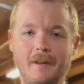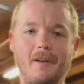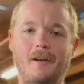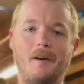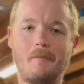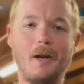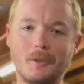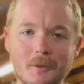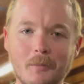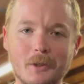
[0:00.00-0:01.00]
I'm kind of
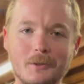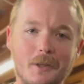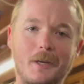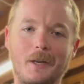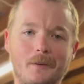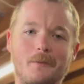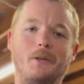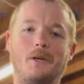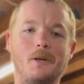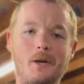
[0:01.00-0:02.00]
simplistic. I didn't
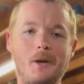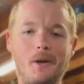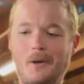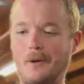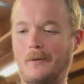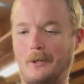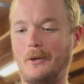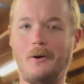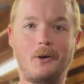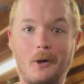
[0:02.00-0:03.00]
really want to
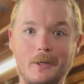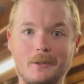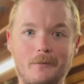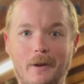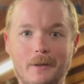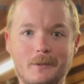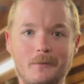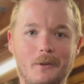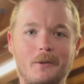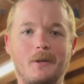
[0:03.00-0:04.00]
go all crazy fancy
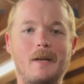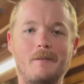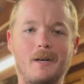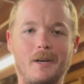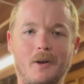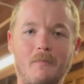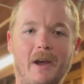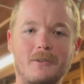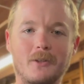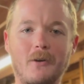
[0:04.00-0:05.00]
with it. I'm not,
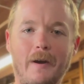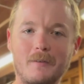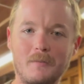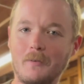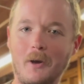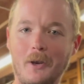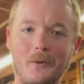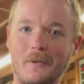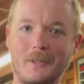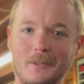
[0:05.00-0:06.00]
master craftsman by no
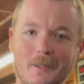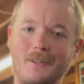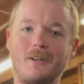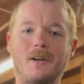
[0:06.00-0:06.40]
means either.